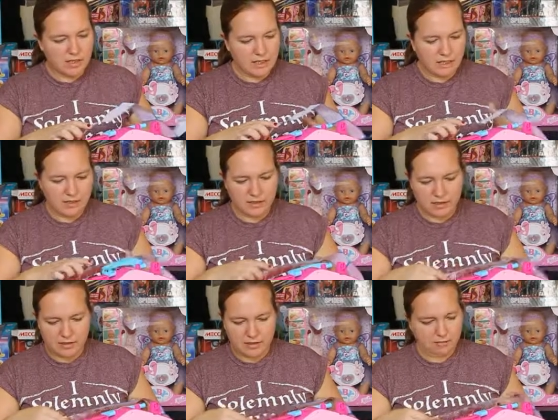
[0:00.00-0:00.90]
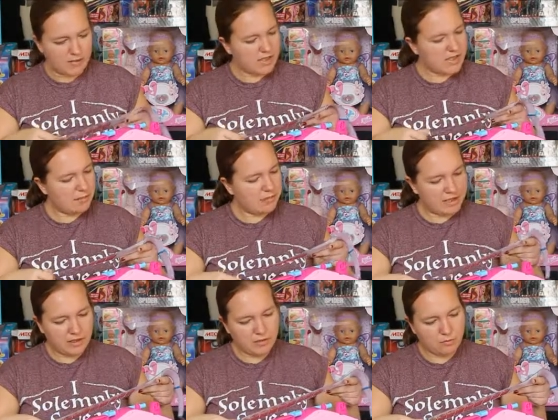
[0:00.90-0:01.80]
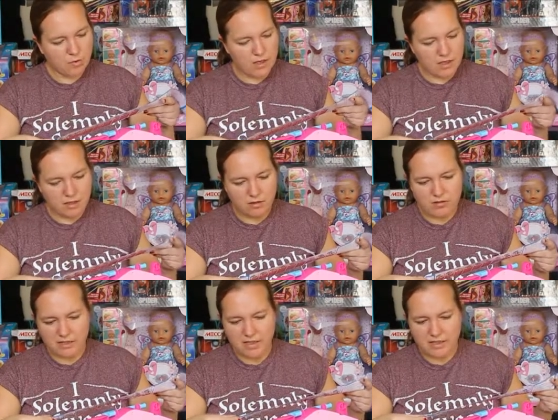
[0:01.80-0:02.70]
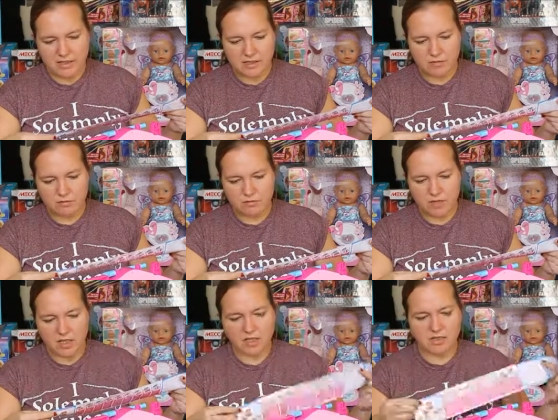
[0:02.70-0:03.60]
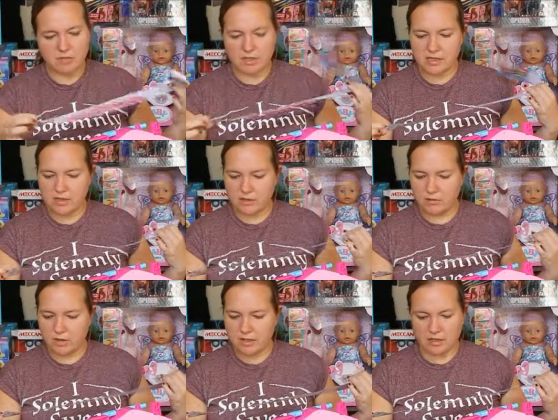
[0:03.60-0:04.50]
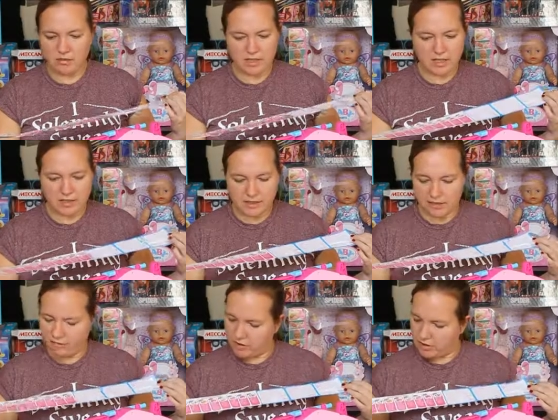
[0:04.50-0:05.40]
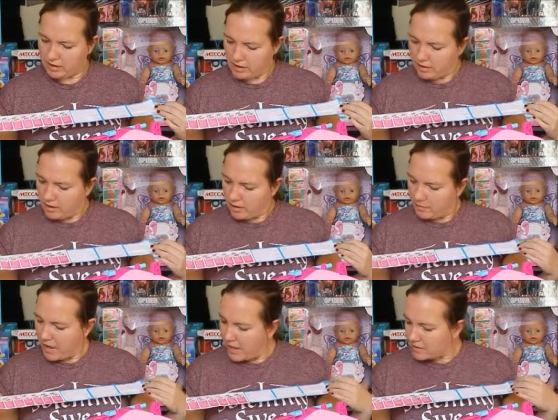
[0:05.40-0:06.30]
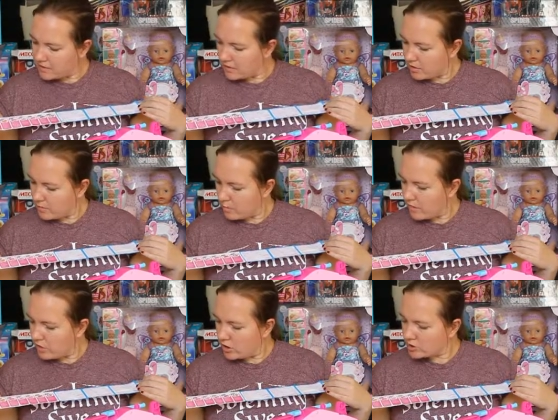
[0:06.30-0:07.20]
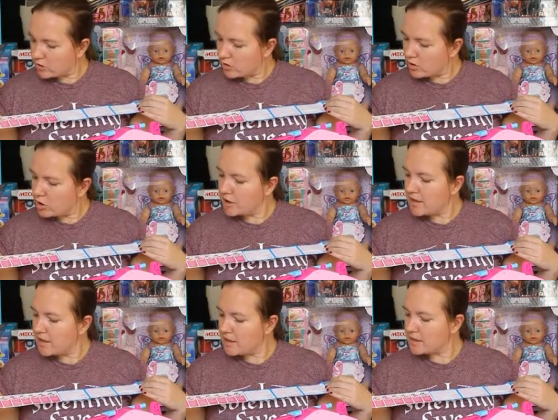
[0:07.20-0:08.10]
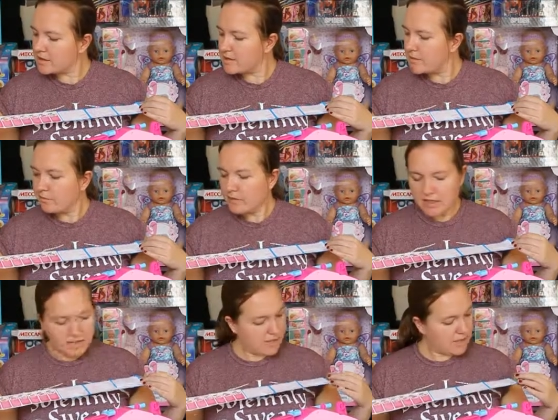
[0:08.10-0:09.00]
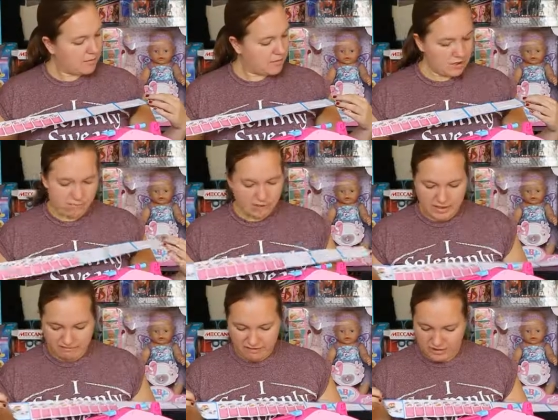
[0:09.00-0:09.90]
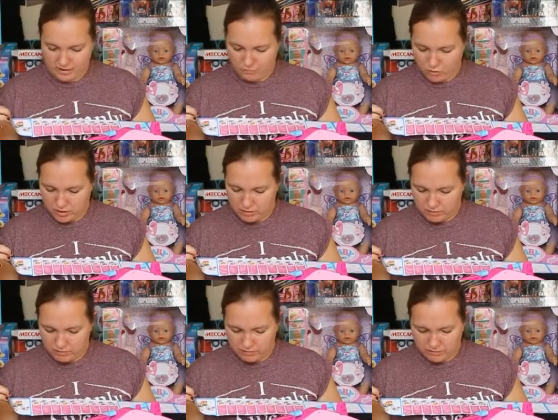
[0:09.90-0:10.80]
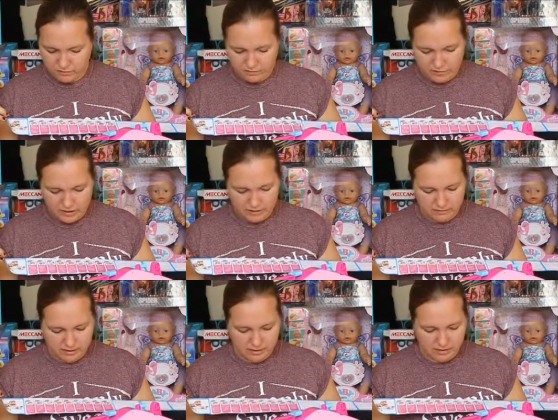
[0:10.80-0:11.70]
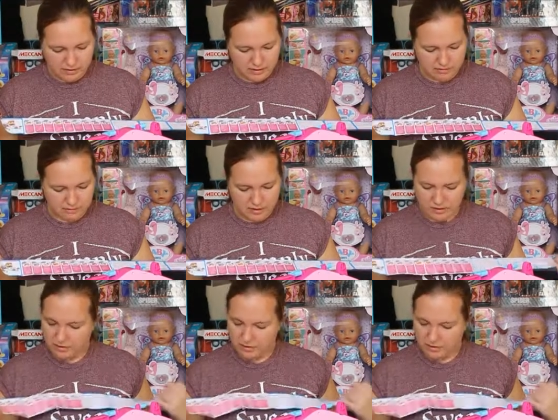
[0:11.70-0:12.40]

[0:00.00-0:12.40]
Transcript: um, assembling the world collecting it all customizing the world and the different pets. So the one we've got is called Cookies. Um, but there is one, four, five, six, seven,